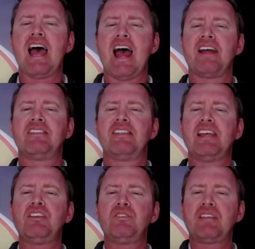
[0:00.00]
and
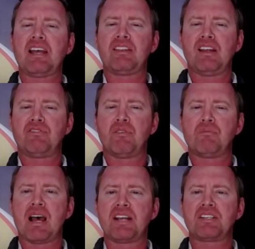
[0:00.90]
then you take the
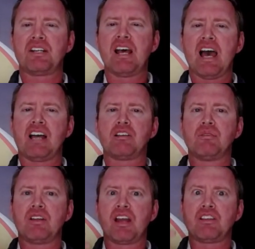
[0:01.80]
information and
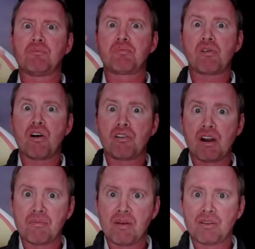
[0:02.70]
you
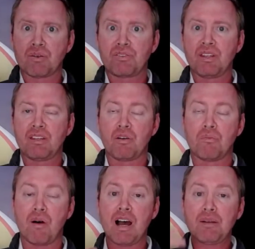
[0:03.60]
program your
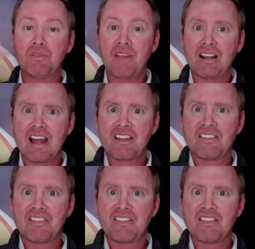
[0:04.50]
mind with that,